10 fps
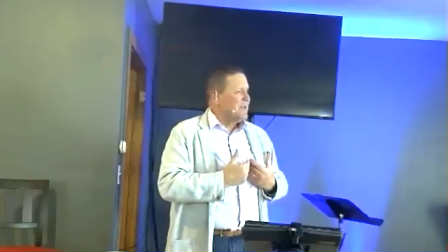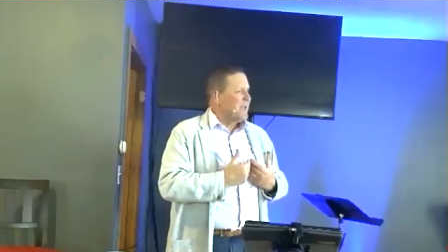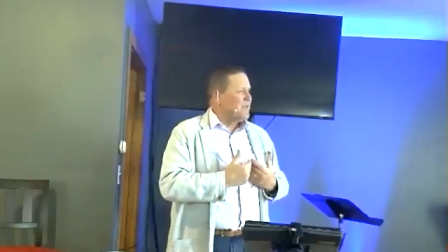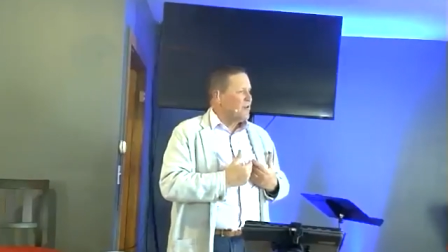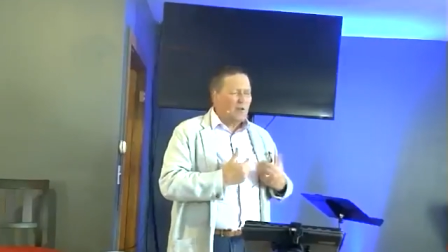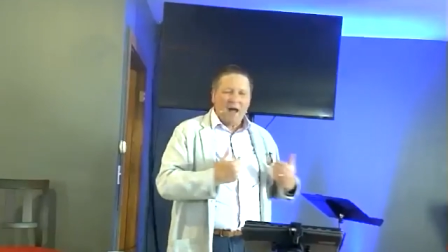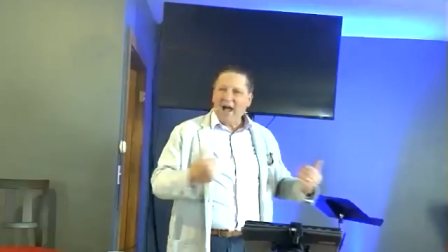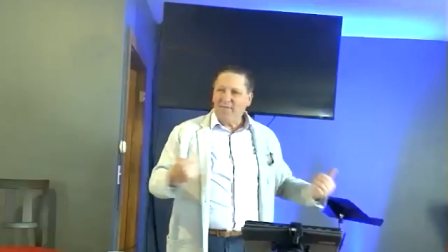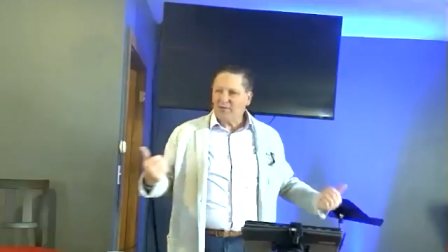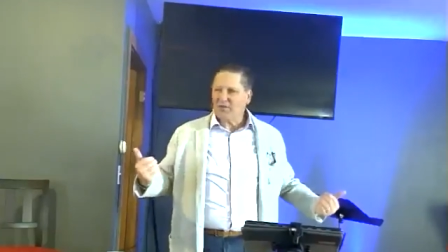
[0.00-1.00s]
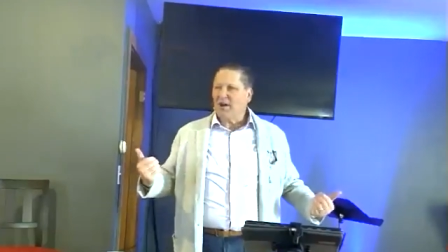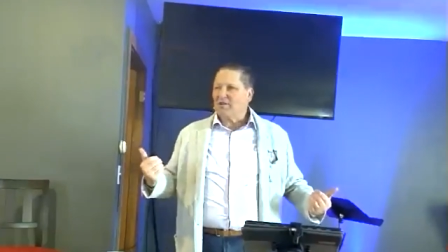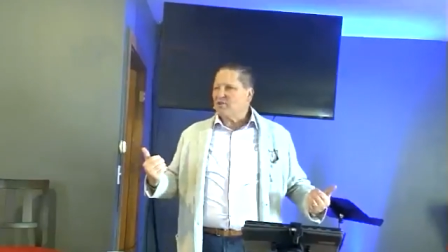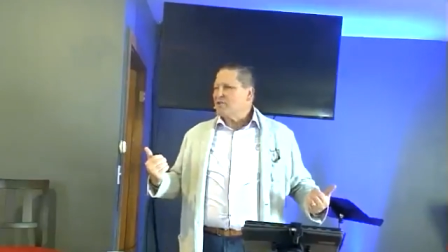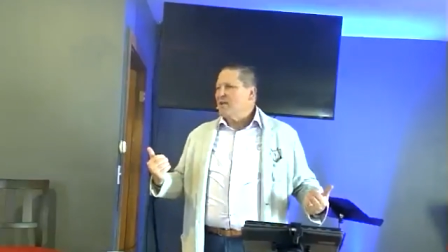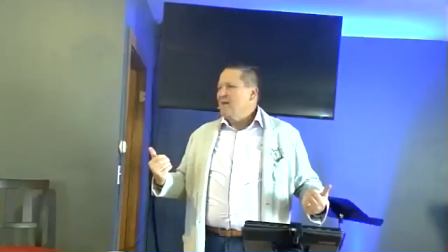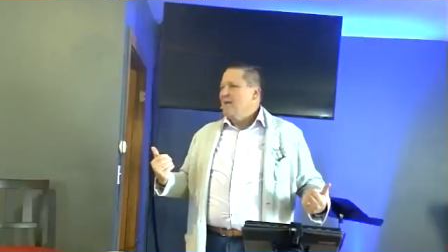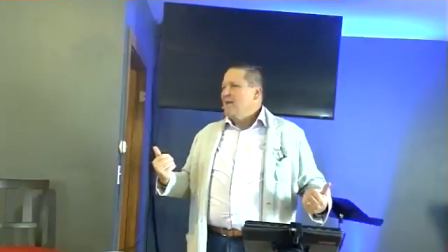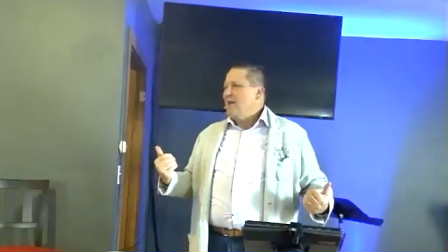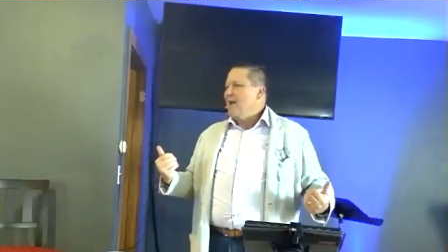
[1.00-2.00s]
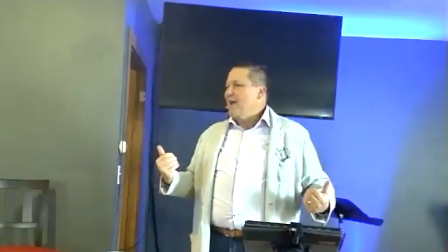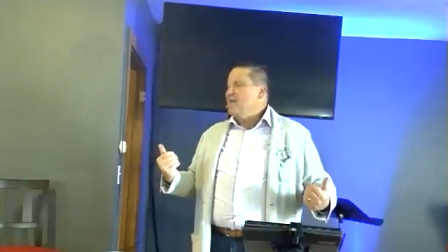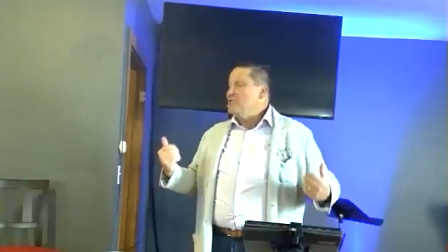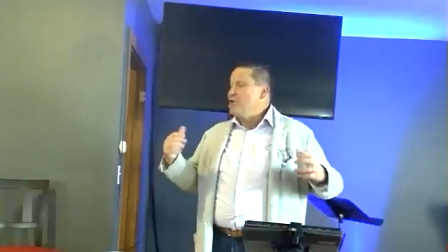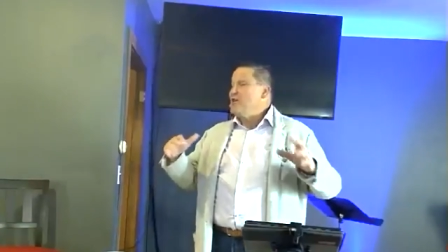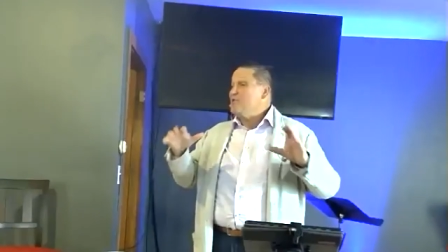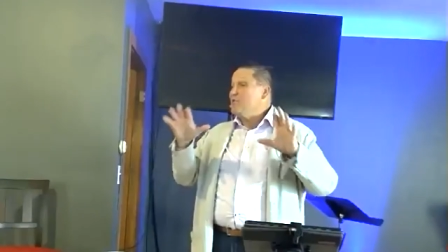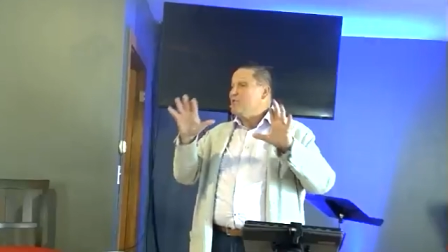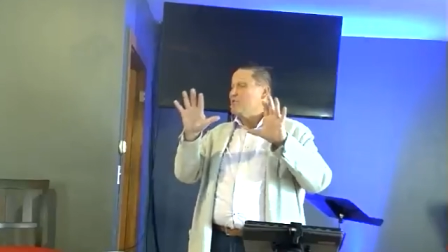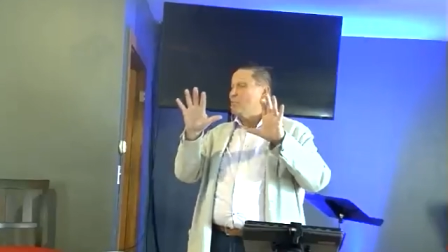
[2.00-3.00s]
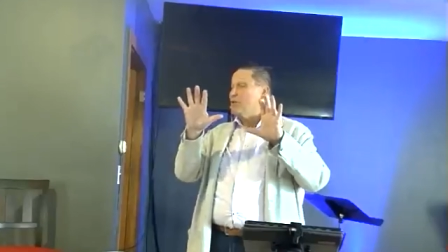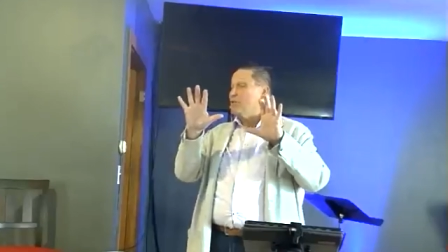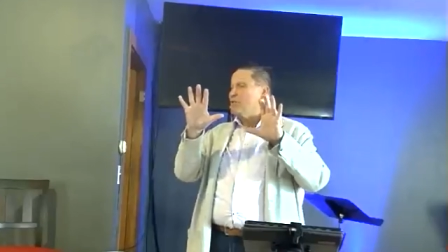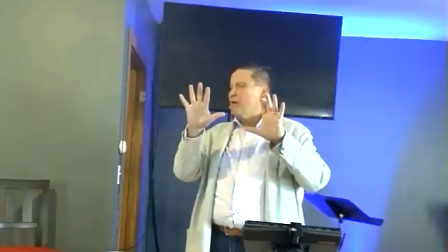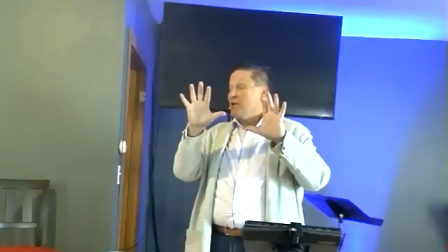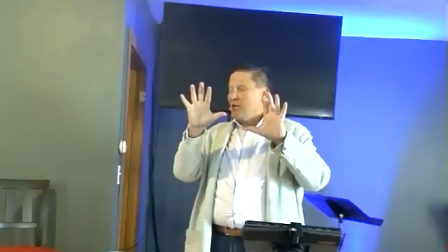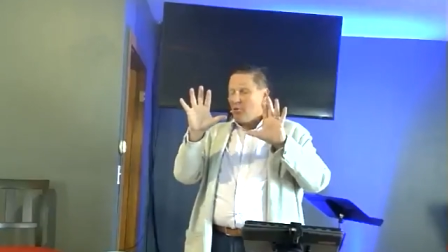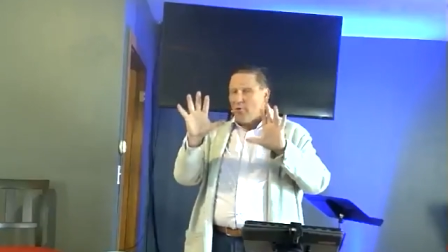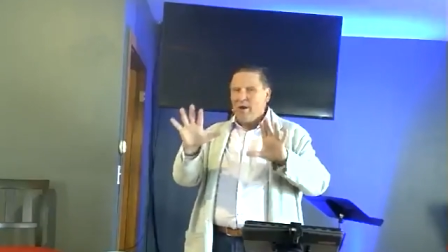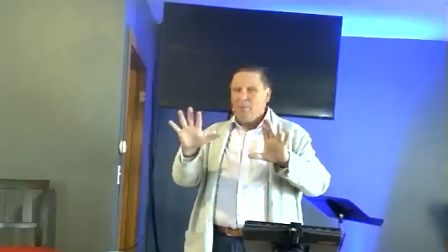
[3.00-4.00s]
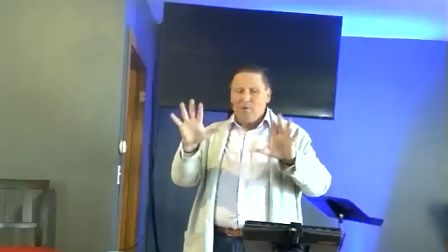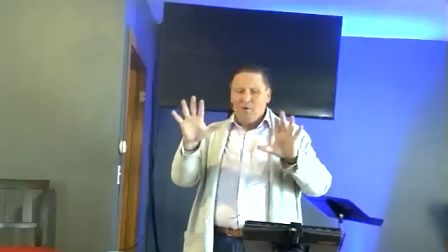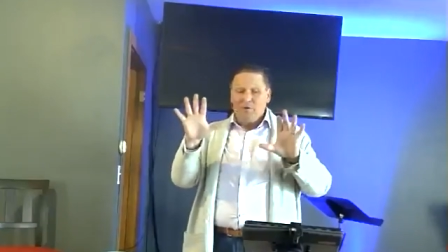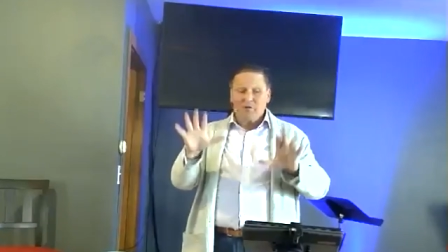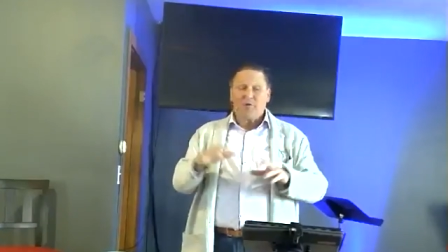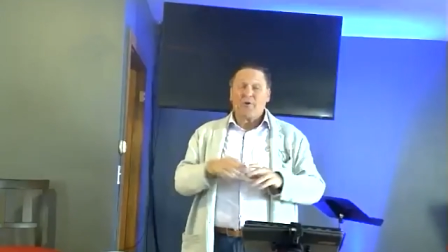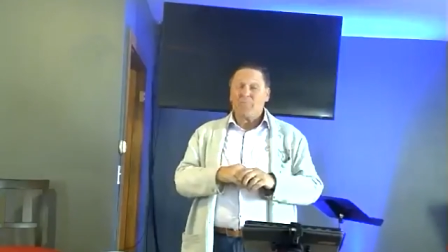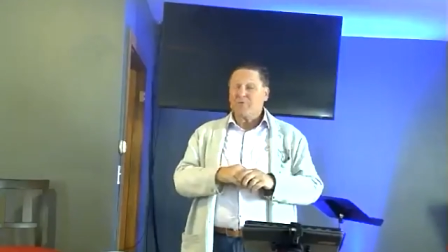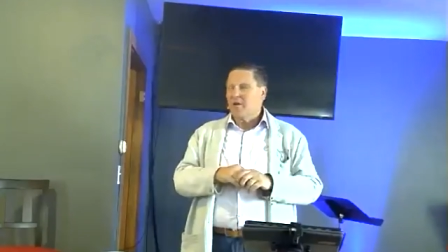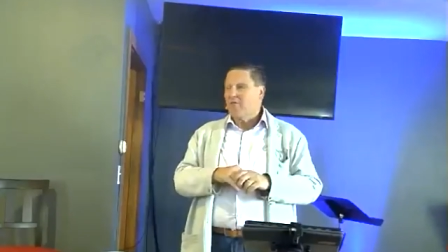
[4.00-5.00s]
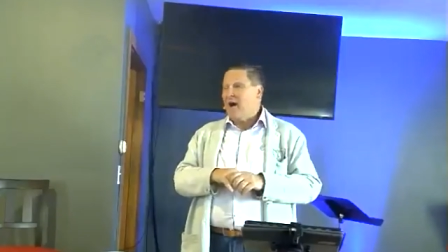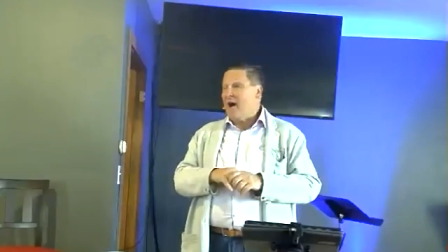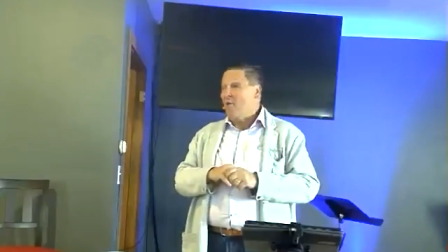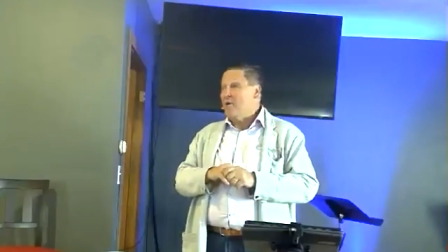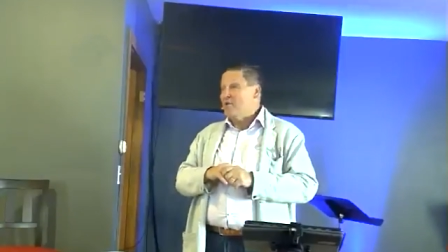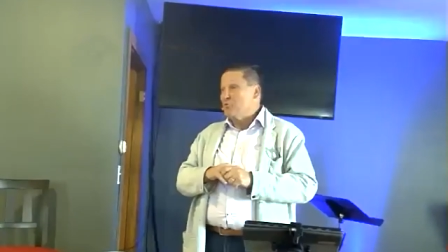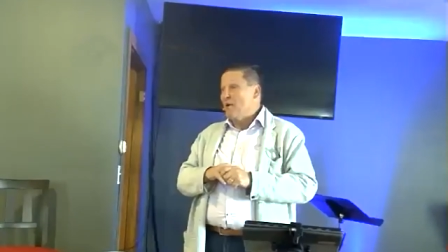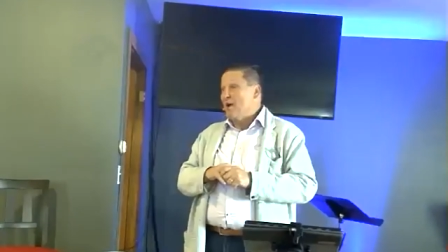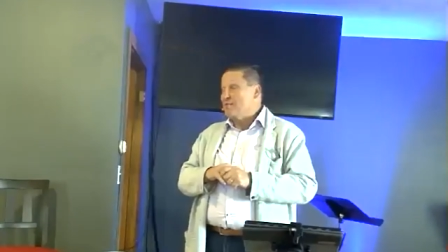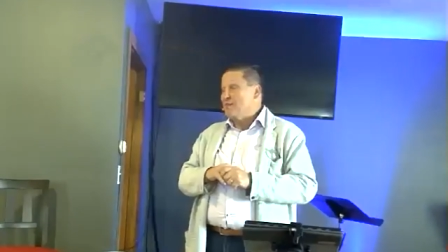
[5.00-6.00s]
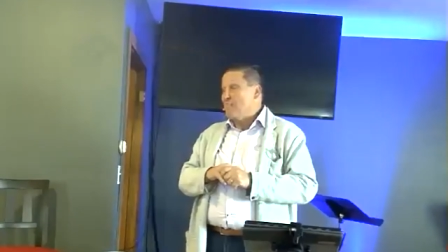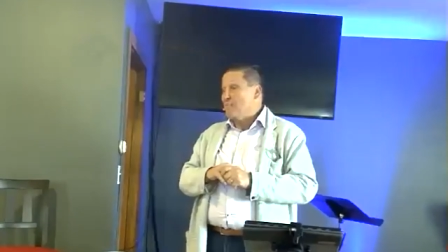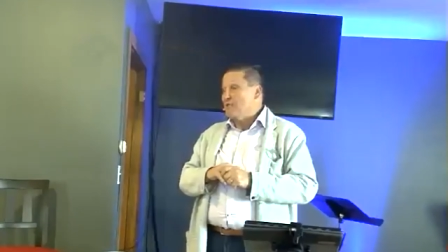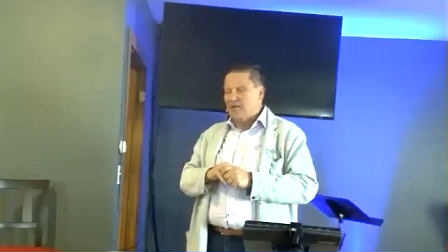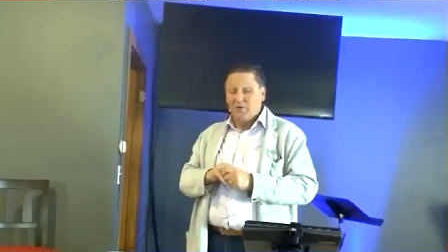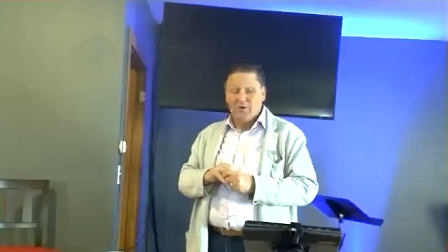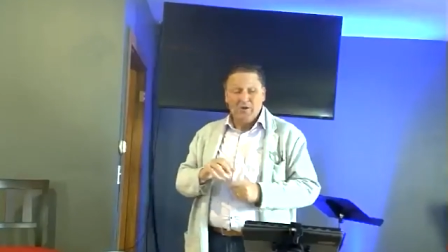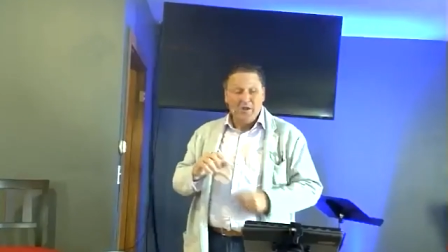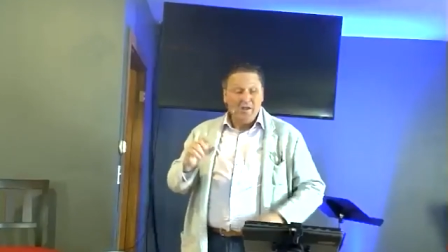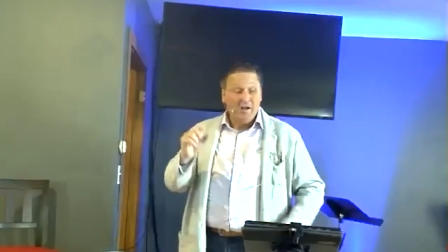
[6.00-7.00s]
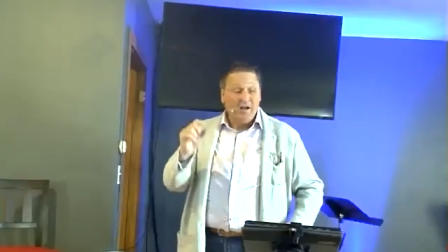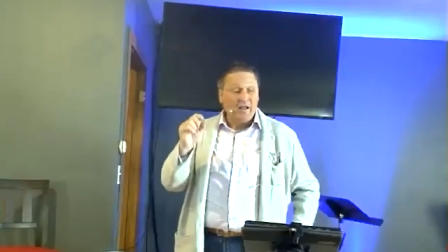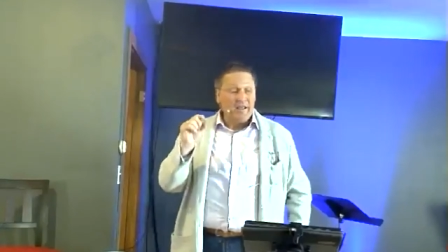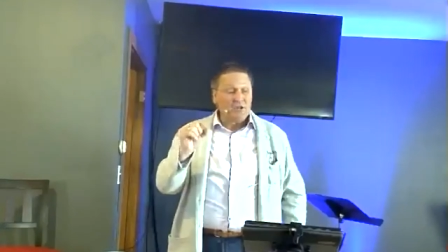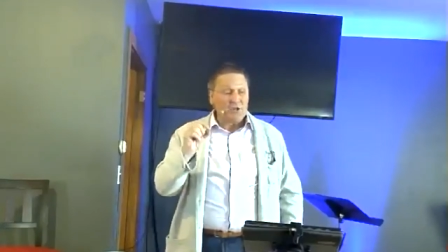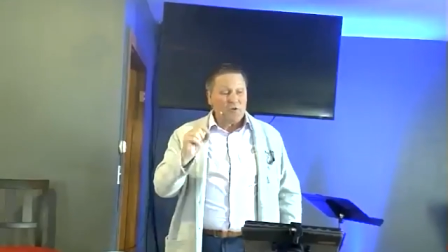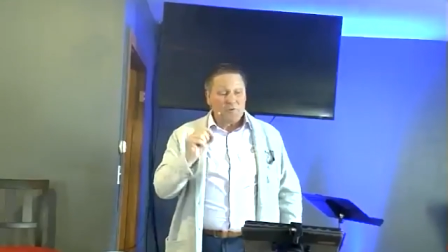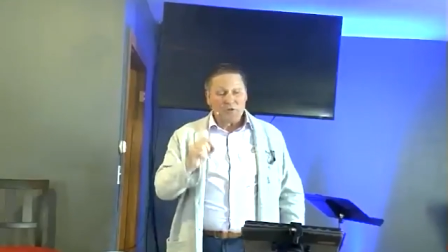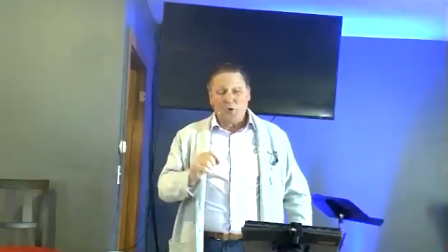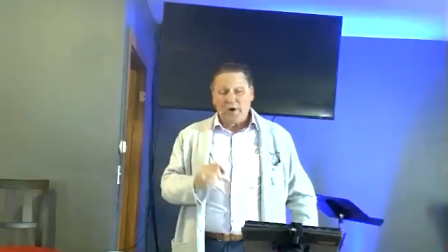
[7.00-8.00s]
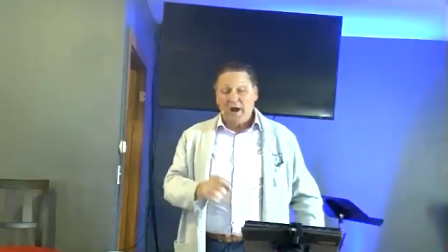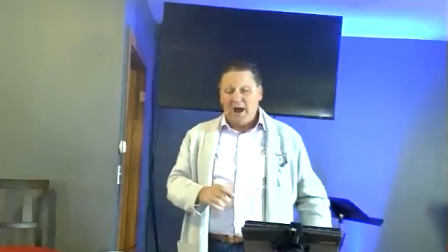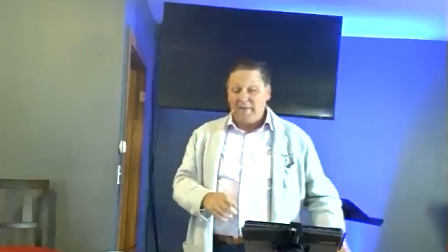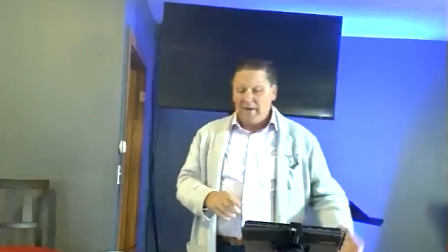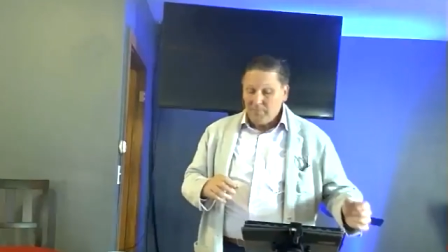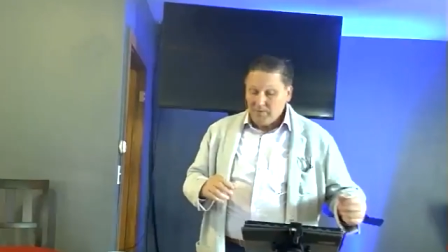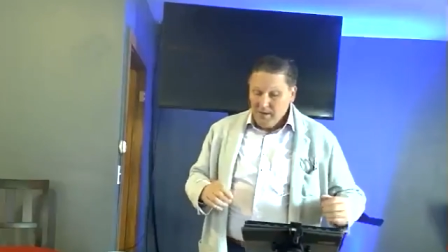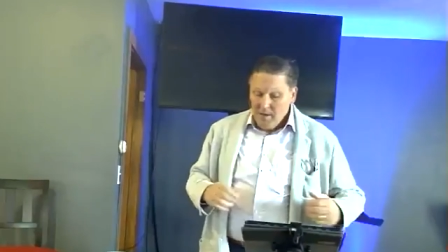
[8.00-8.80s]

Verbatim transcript: and their lives touched. And Jesus was incredible in terms of how he addressed that particular uh, issue that was going on there.